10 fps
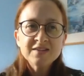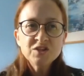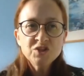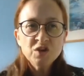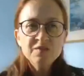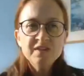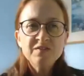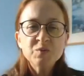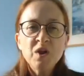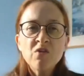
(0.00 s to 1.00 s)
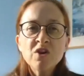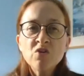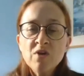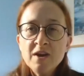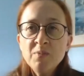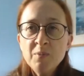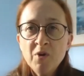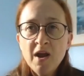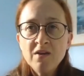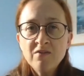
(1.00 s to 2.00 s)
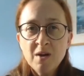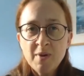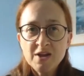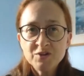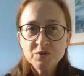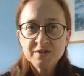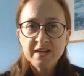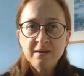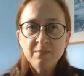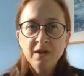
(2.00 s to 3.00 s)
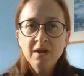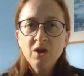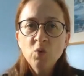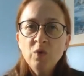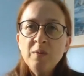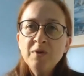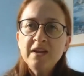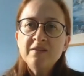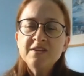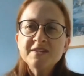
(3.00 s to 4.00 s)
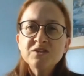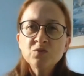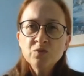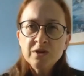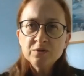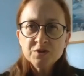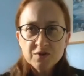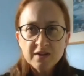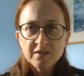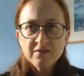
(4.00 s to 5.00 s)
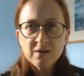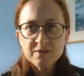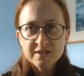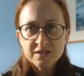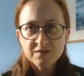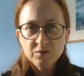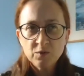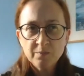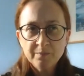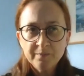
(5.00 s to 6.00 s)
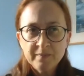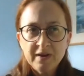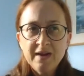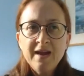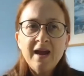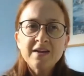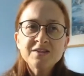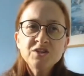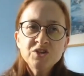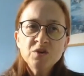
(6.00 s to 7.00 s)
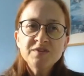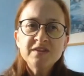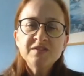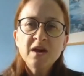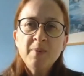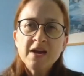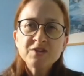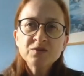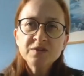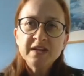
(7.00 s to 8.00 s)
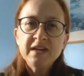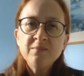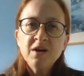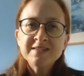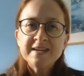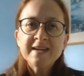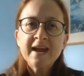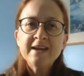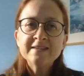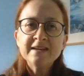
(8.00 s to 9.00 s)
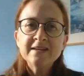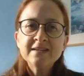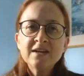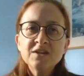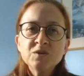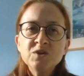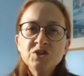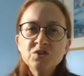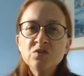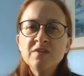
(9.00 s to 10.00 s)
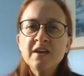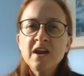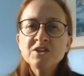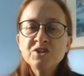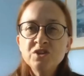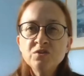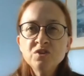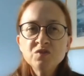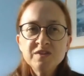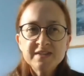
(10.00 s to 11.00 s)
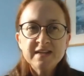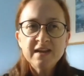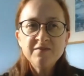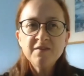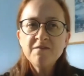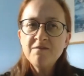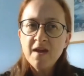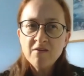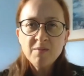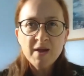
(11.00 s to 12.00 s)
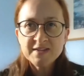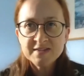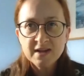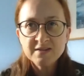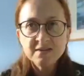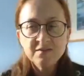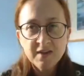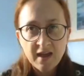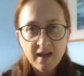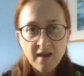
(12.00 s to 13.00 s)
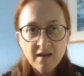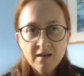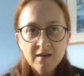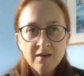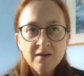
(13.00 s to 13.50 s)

At St Joseph's, we are incredibly proud of our pastoral team. We believe this is a real strength of our Sixth Form. At St Joseph's, our pastoral team are dedicated to ensuring that our students receive the very best standard of care,